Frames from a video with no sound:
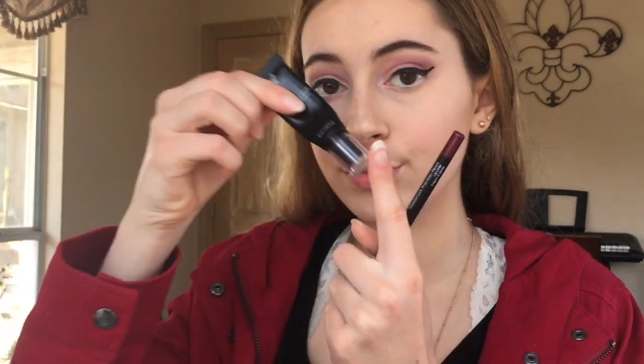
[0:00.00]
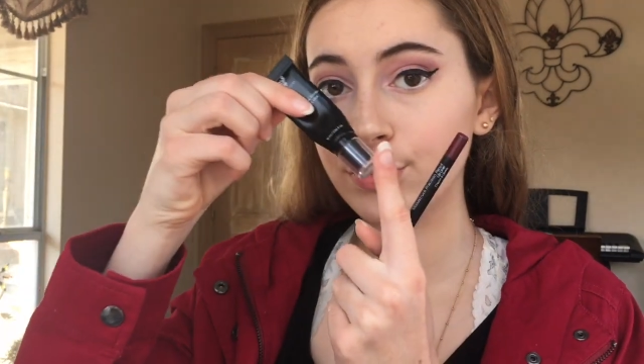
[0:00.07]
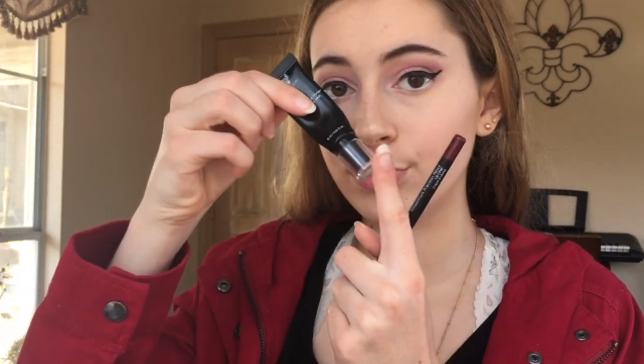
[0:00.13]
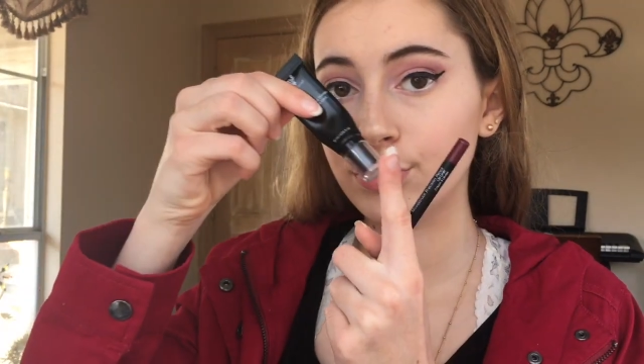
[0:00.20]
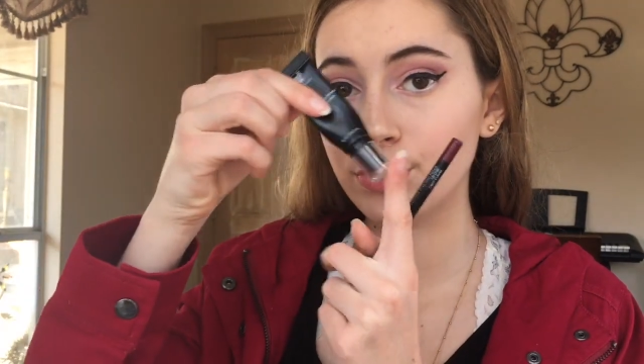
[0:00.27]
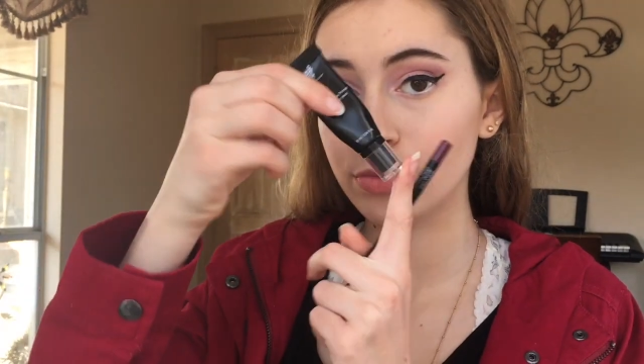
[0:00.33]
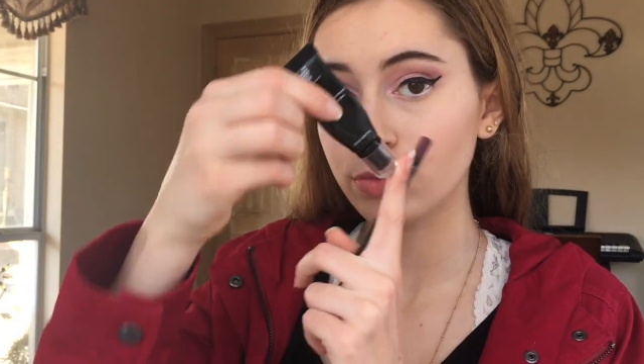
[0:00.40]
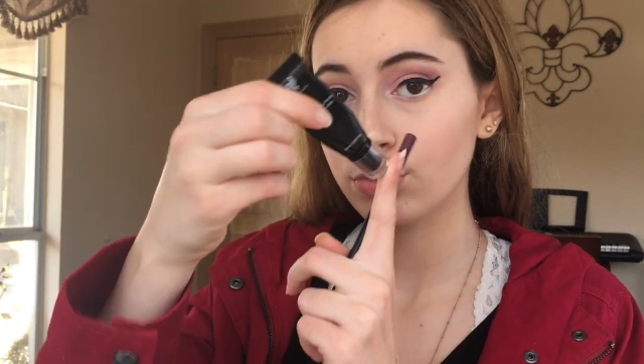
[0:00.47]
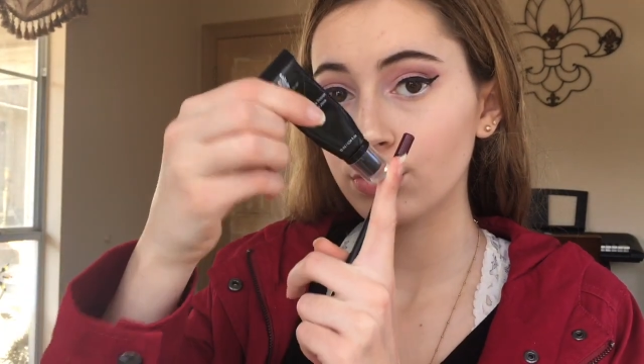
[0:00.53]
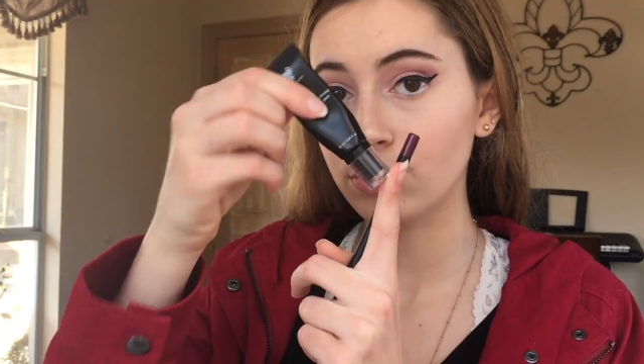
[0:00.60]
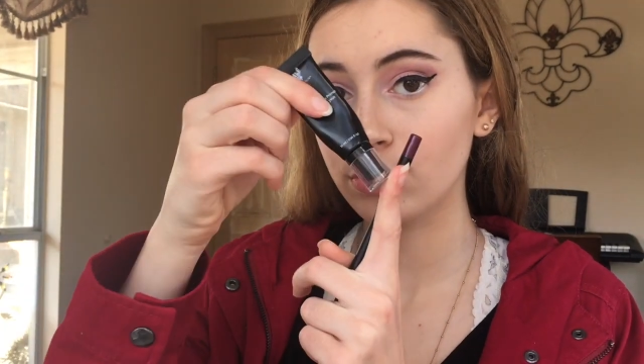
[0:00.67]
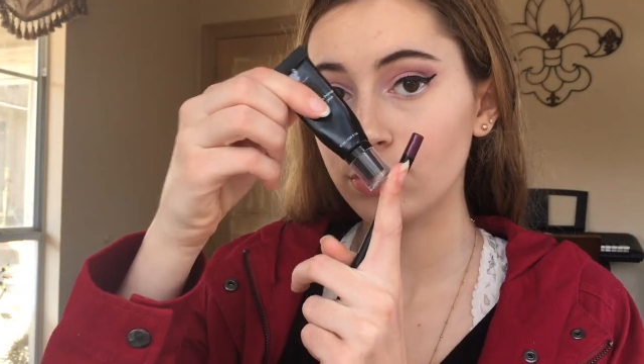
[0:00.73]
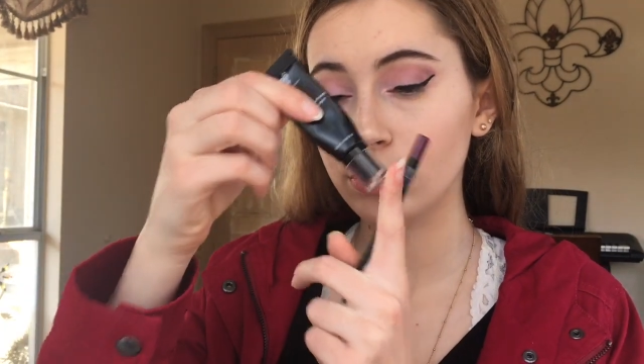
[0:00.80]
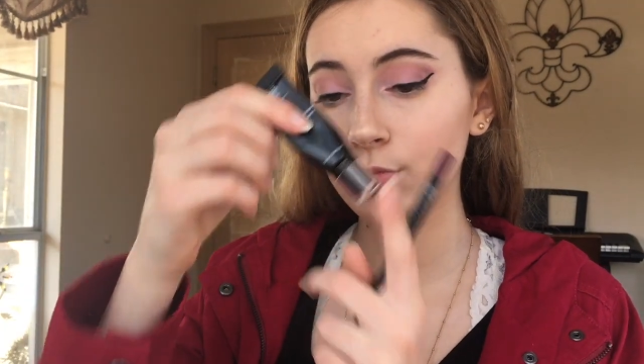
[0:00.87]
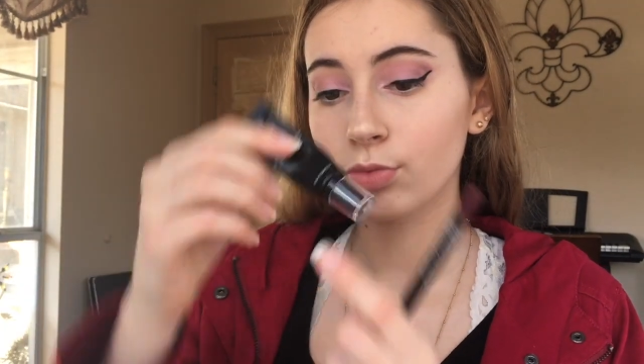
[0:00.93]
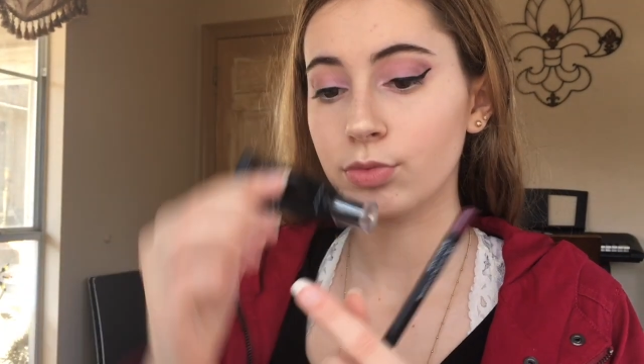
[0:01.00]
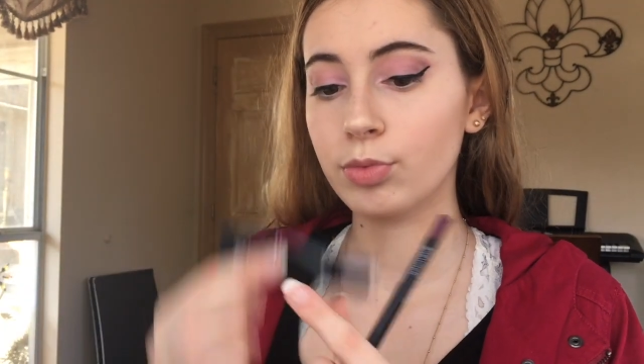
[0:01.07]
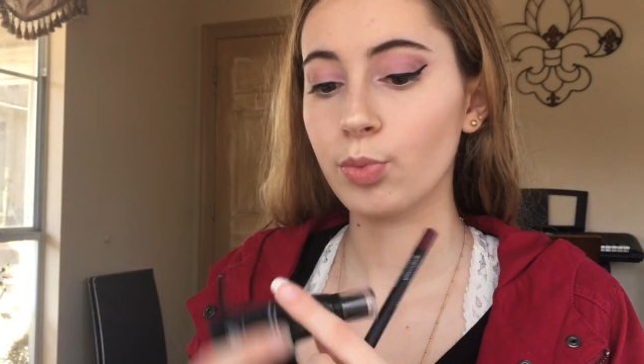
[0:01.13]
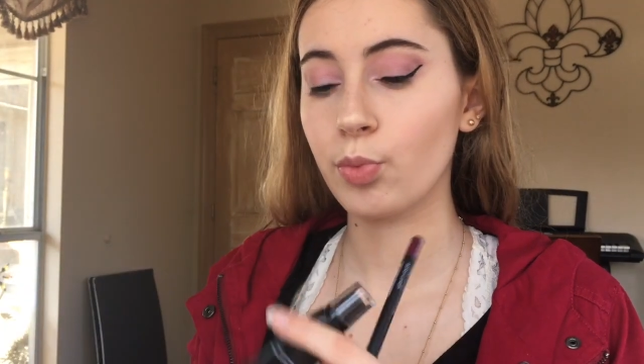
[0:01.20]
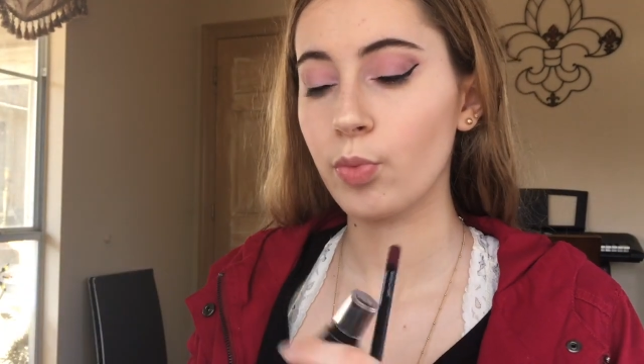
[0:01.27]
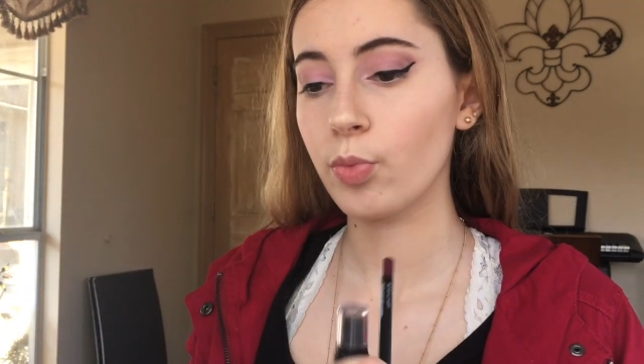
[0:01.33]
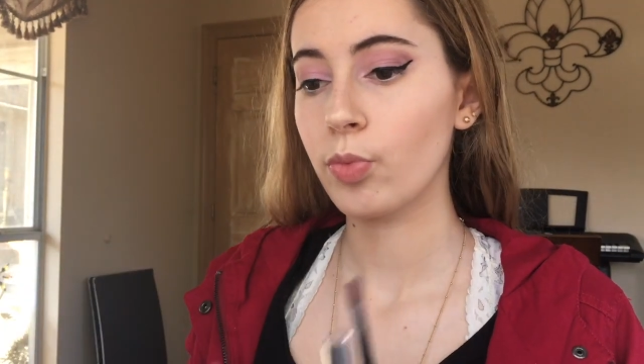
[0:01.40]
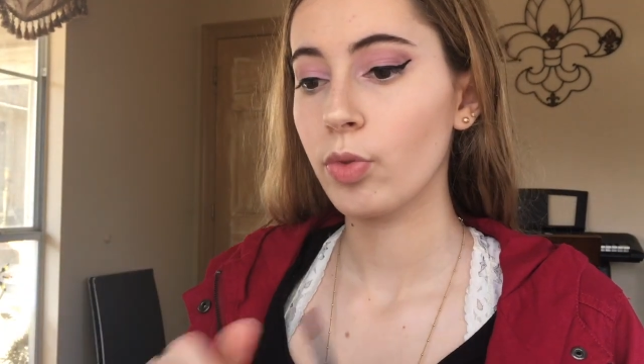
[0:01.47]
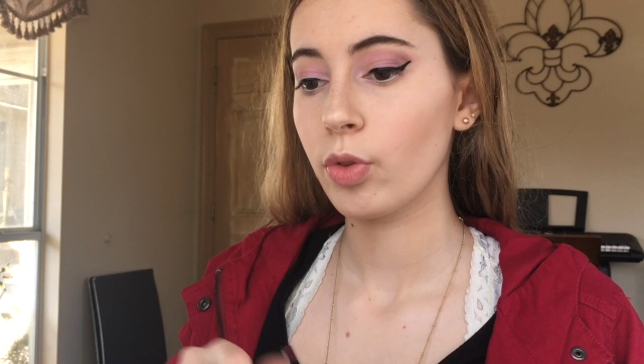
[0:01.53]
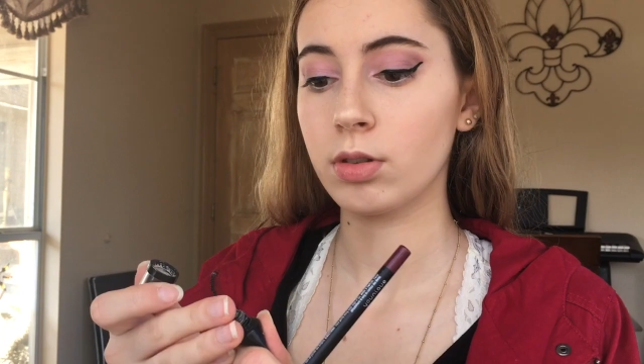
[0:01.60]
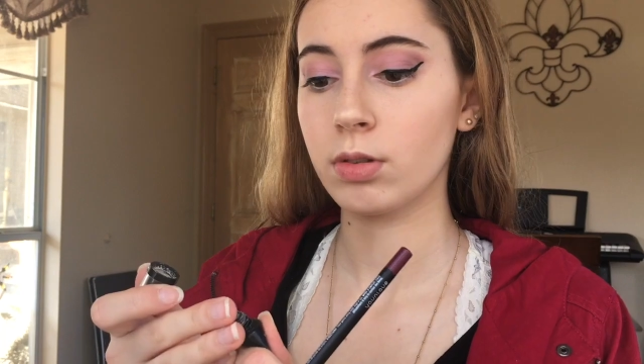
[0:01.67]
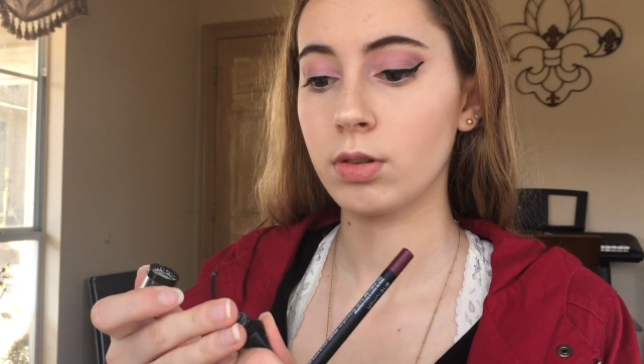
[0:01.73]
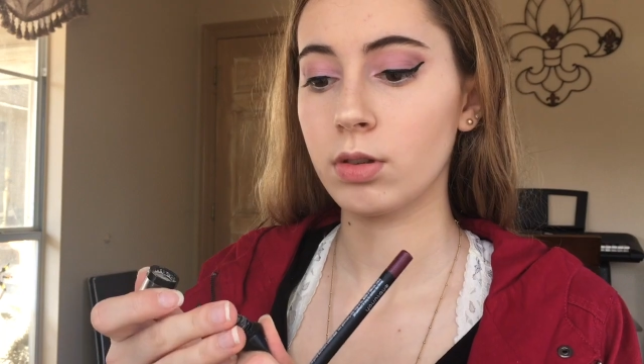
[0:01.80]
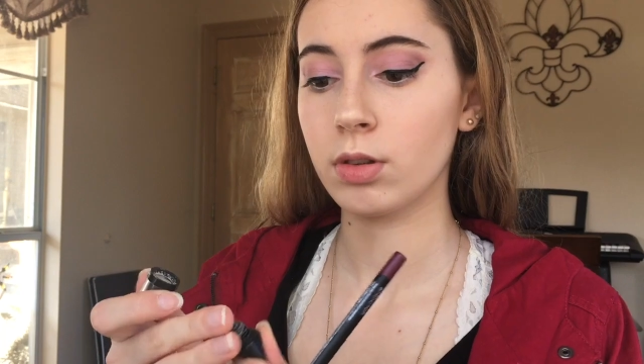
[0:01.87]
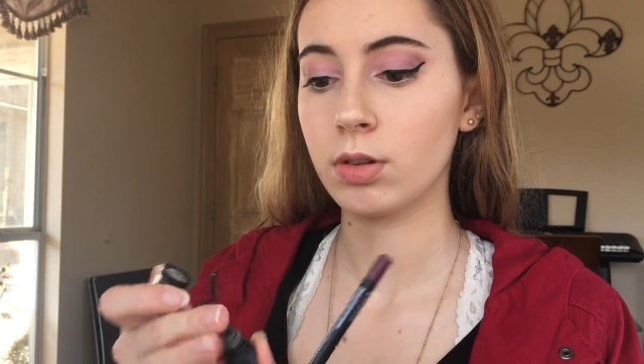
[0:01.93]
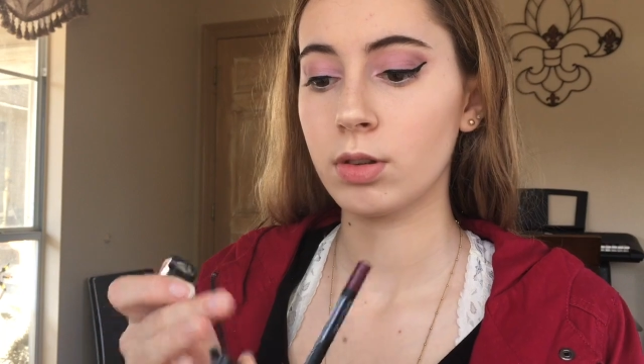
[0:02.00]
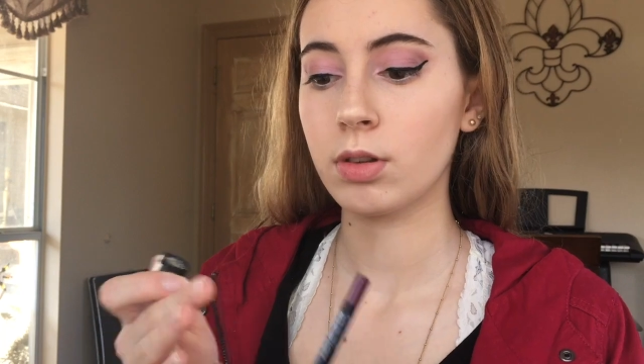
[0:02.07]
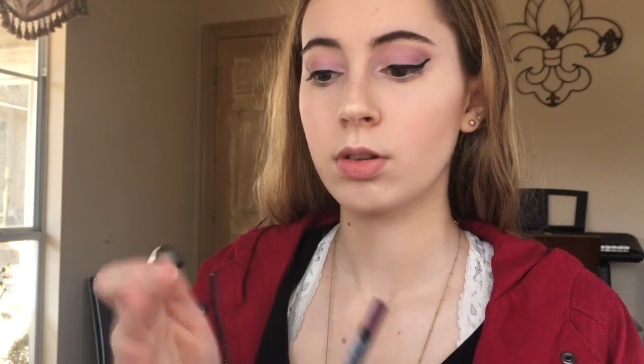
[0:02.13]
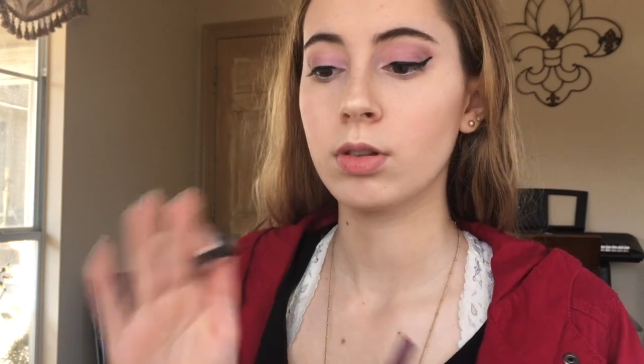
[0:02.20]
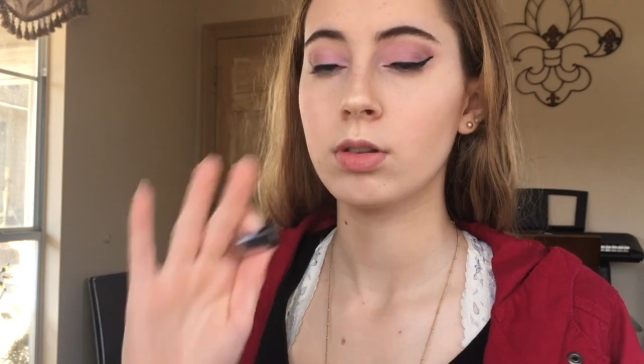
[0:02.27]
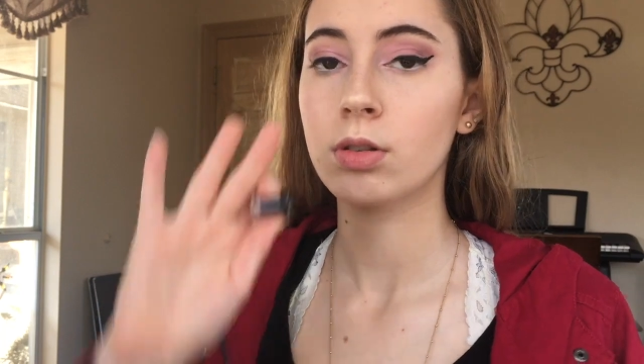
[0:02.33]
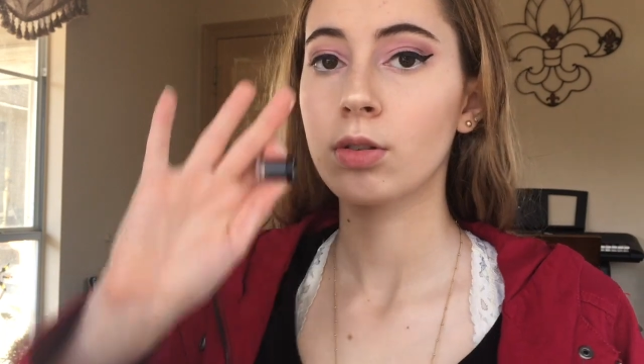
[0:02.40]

I brushed them, I used